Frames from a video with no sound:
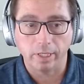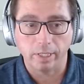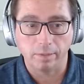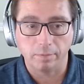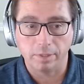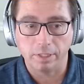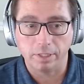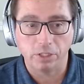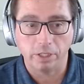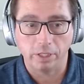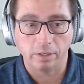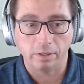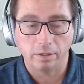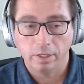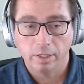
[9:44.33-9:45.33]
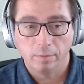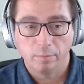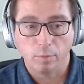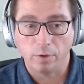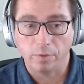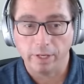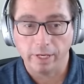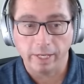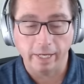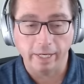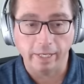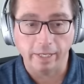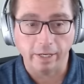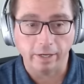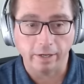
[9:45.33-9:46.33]
Um, this year, more than
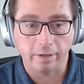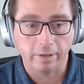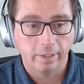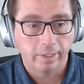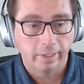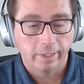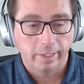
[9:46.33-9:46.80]
any year